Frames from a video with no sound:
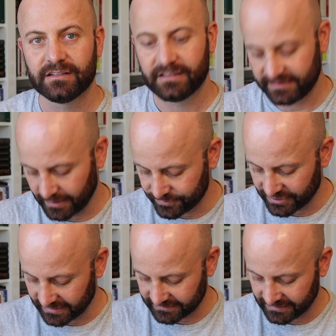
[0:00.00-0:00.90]
the
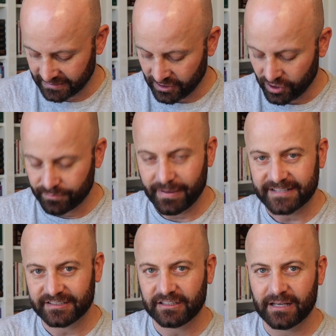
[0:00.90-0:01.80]
subject.
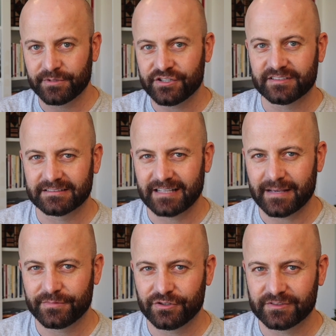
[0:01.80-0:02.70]
Basically, I'm going to use the
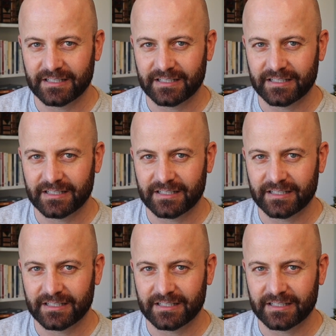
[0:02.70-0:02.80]
same two